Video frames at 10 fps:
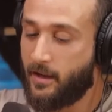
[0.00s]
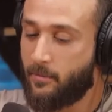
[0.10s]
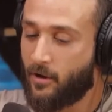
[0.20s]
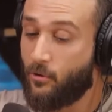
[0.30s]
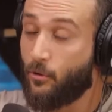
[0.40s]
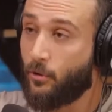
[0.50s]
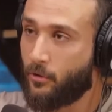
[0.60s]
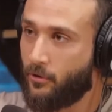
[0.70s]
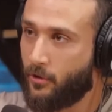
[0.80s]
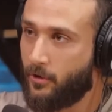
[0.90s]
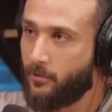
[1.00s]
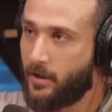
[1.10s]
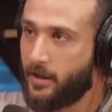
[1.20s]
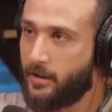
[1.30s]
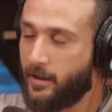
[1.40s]
thinking about Google Earth art,
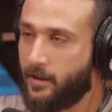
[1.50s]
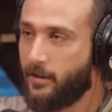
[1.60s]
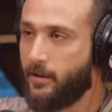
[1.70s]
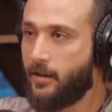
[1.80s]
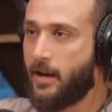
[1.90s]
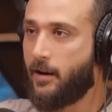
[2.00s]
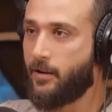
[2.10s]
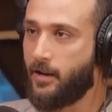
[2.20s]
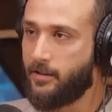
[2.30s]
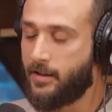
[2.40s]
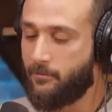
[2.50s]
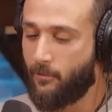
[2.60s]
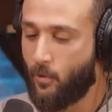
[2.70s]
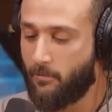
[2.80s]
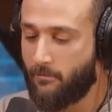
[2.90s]
right? Like, how can I,
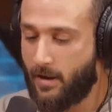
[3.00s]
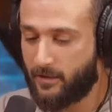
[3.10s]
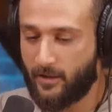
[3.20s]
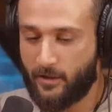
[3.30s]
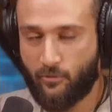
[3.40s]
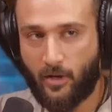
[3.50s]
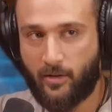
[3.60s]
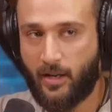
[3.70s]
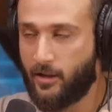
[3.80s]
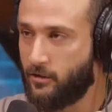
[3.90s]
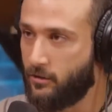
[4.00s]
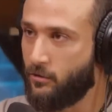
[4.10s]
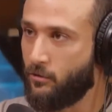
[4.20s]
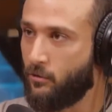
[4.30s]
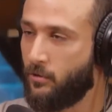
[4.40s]
what message, what can I
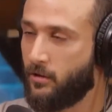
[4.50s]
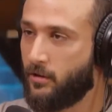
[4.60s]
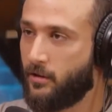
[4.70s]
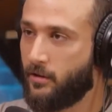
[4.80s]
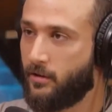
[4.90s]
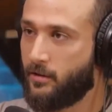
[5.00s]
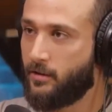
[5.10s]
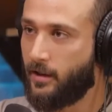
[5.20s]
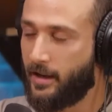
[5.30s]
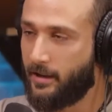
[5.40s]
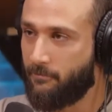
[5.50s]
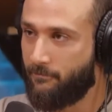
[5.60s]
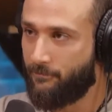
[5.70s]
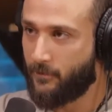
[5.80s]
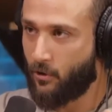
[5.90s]
do to like
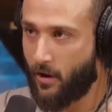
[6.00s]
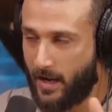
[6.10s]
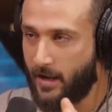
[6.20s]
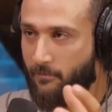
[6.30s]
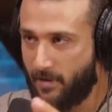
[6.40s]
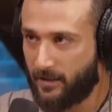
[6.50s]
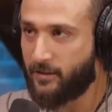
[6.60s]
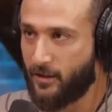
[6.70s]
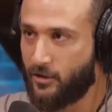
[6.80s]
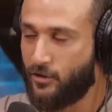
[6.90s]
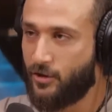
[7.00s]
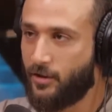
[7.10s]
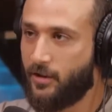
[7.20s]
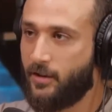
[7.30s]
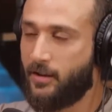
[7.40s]
create a message
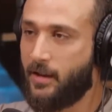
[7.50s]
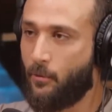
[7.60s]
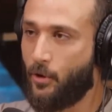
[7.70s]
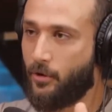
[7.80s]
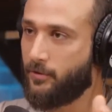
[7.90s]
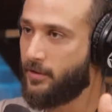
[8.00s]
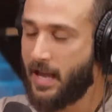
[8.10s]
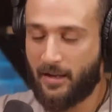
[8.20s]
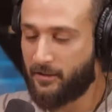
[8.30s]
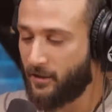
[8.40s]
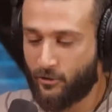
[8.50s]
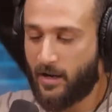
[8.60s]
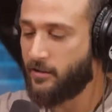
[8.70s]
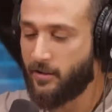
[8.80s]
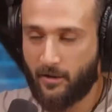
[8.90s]
that will, yes,
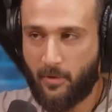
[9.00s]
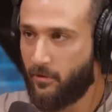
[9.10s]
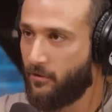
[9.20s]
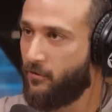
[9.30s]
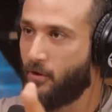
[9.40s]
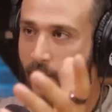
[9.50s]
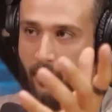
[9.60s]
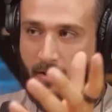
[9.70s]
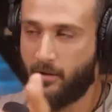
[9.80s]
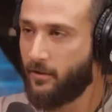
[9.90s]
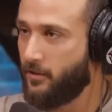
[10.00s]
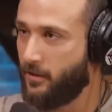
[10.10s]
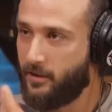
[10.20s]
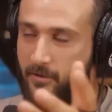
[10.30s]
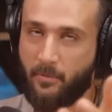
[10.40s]
attract a ton of people to farm and all the
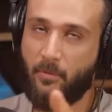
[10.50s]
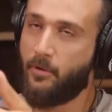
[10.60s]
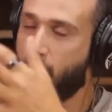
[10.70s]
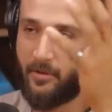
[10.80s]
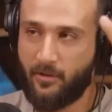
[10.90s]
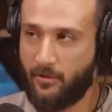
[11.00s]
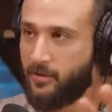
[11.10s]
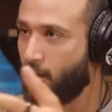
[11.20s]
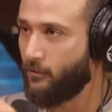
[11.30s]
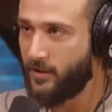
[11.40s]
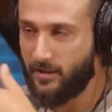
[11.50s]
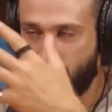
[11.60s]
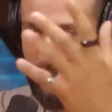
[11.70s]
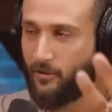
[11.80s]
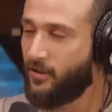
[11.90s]
things, and people come and do the selfies
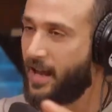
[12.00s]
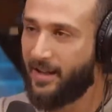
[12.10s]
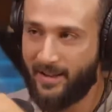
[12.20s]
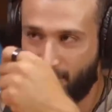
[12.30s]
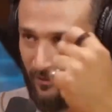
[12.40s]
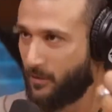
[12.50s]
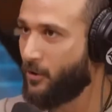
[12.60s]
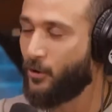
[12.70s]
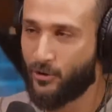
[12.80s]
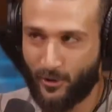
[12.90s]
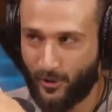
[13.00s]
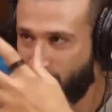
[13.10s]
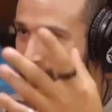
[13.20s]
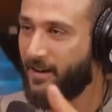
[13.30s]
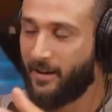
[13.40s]
and understand the Instagram culture
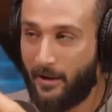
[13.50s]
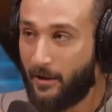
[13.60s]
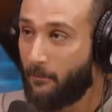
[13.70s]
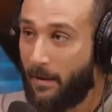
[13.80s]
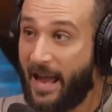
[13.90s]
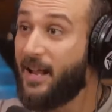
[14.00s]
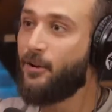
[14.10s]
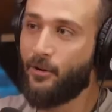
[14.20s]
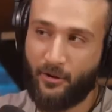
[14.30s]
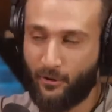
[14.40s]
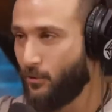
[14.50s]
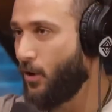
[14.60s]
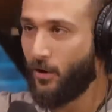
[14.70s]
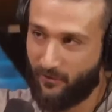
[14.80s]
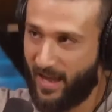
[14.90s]
and like pander to
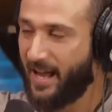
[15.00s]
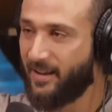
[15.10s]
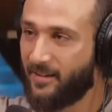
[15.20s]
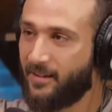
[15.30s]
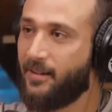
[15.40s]
all of that